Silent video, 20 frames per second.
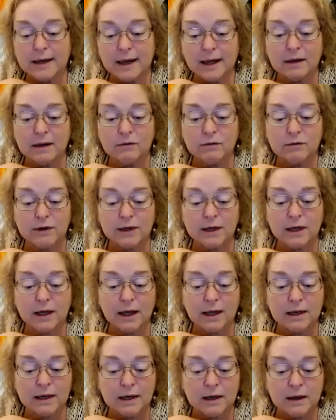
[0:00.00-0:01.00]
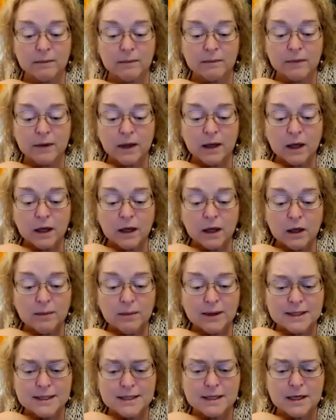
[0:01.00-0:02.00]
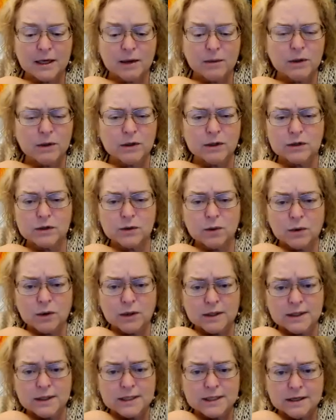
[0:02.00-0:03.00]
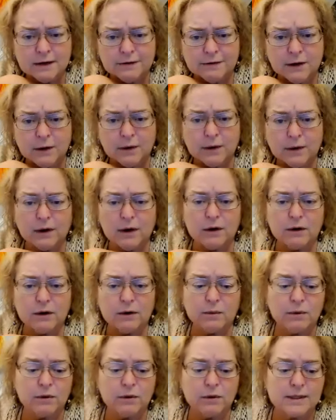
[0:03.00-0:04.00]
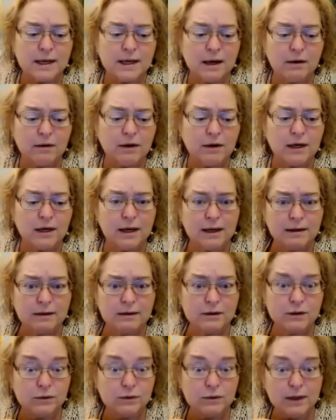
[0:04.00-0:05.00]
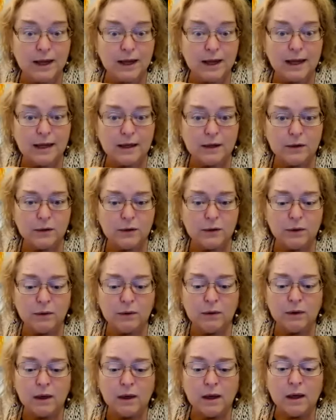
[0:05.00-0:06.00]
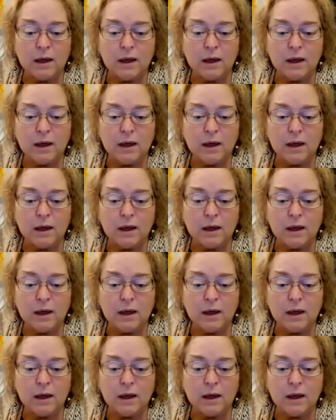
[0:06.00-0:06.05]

And you might say, well, there's all this stuff going on in the world. How can I do that? You know?